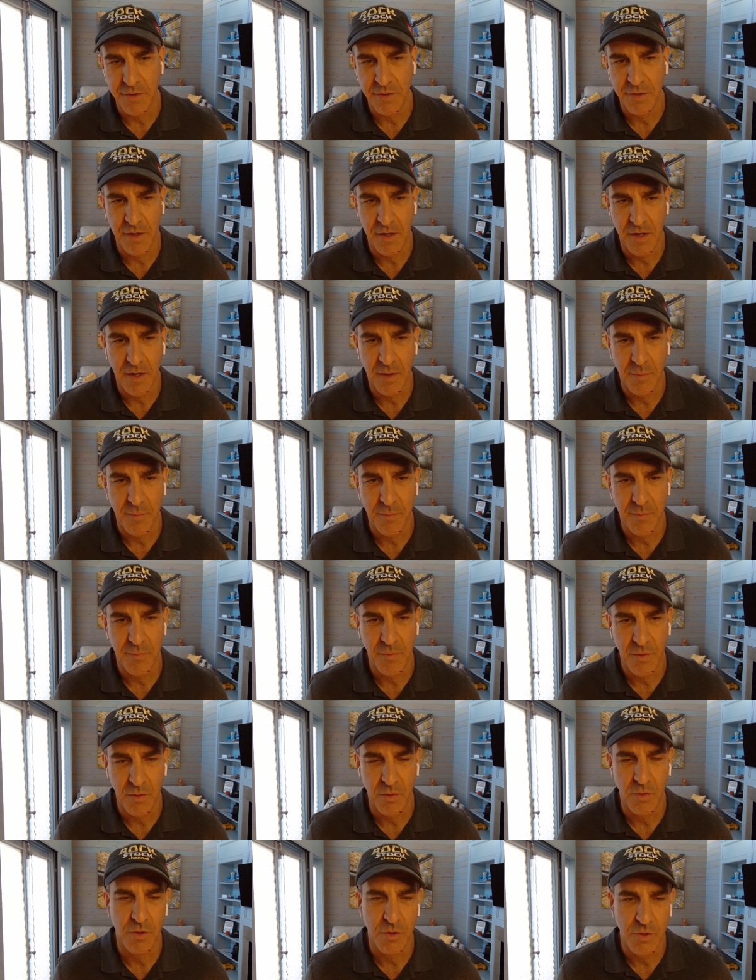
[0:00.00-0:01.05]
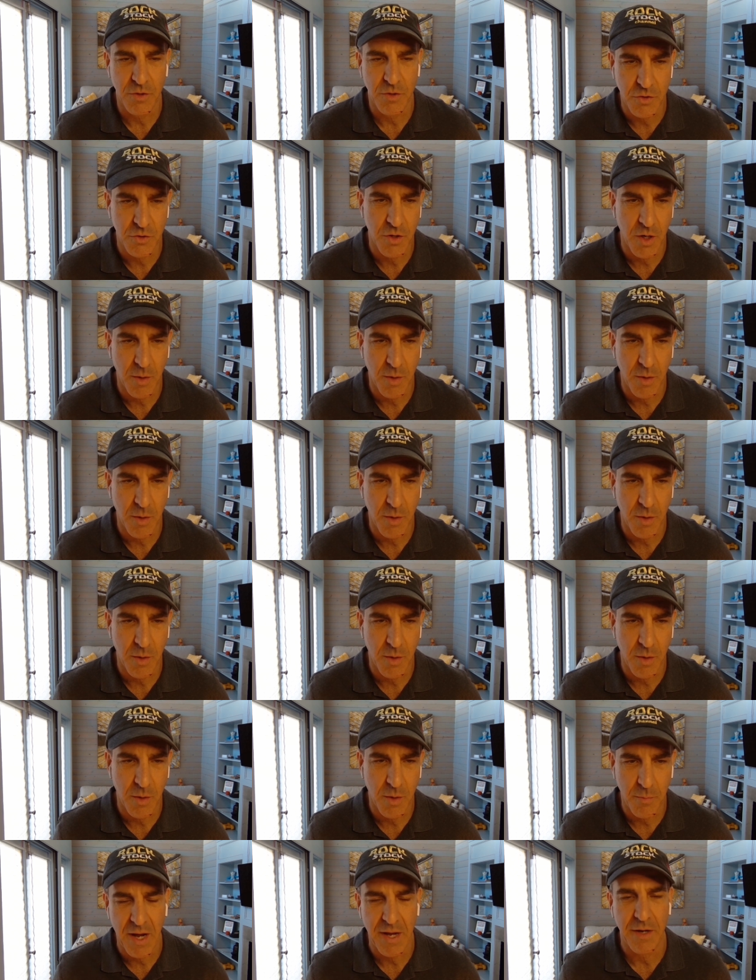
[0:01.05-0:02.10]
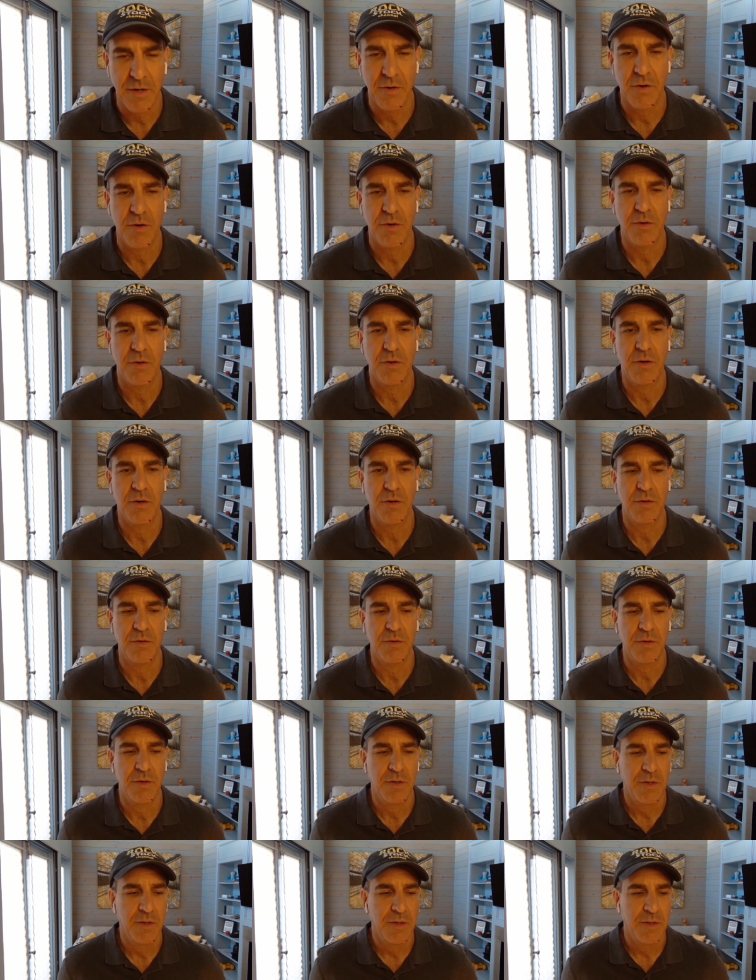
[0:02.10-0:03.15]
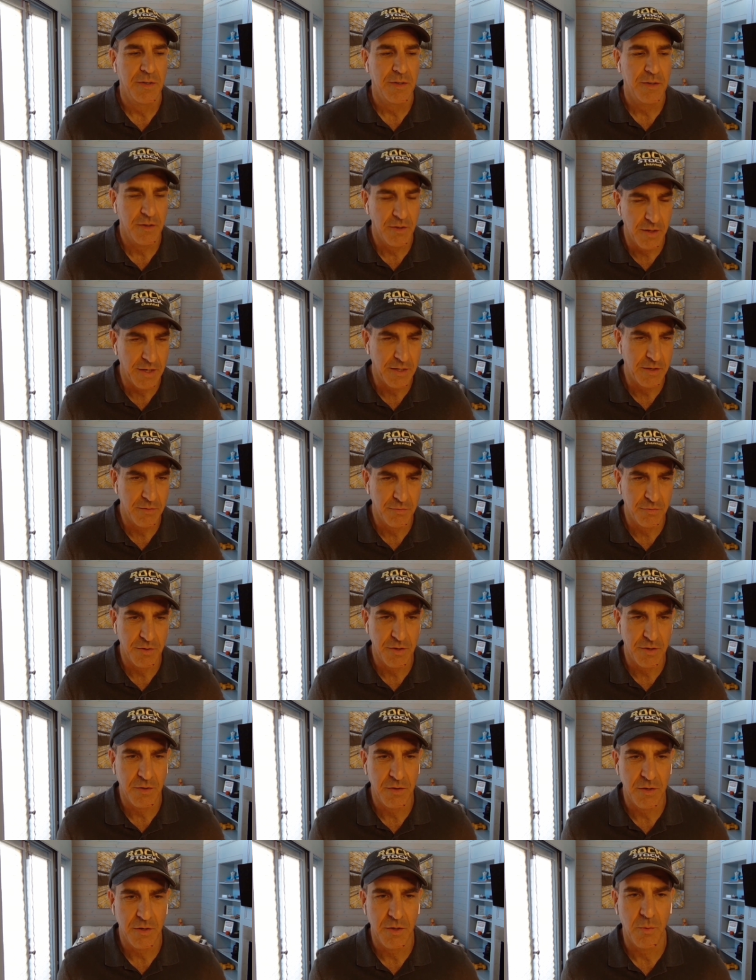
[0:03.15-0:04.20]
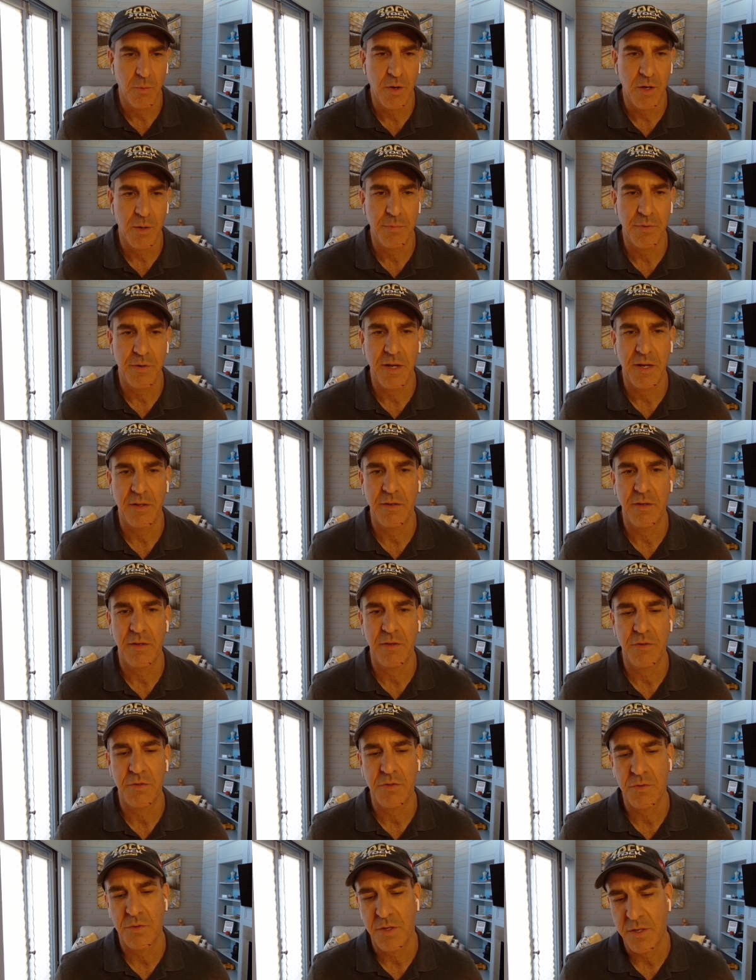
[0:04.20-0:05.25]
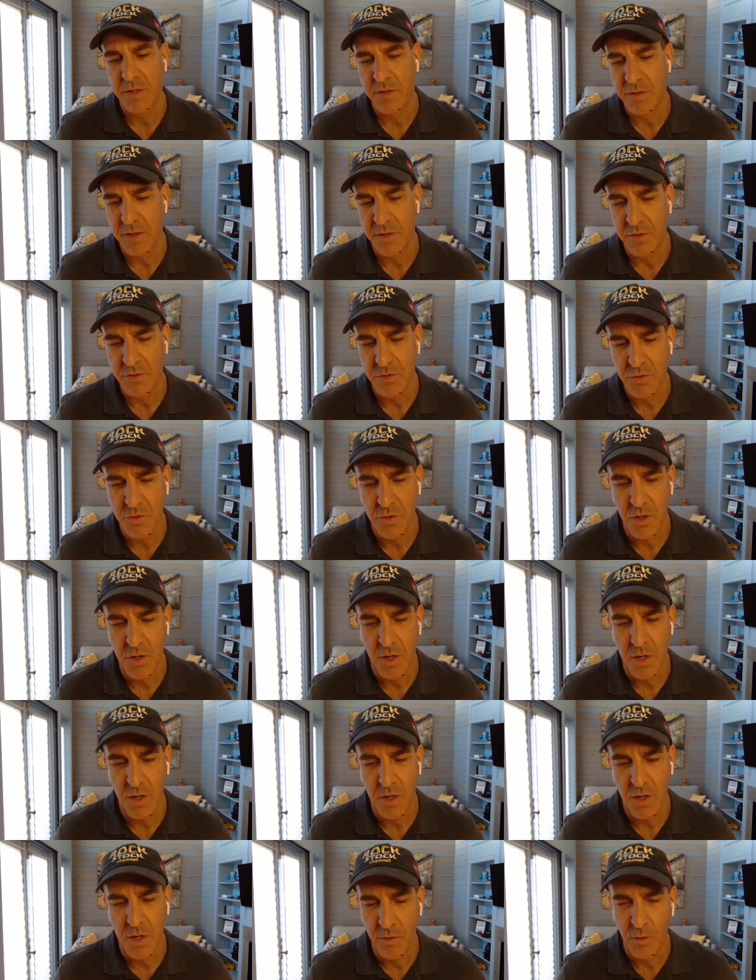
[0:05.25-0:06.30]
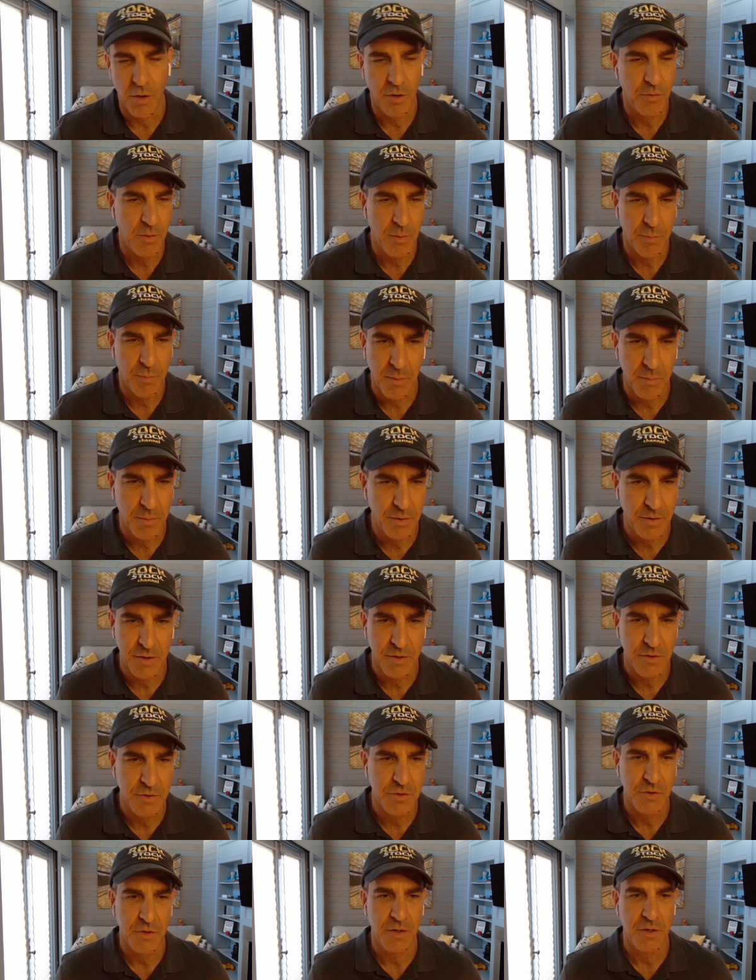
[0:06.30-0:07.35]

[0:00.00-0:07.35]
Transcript: or Trump and Biden are collectively, want to protect the industry, and Trump and all the Republicans are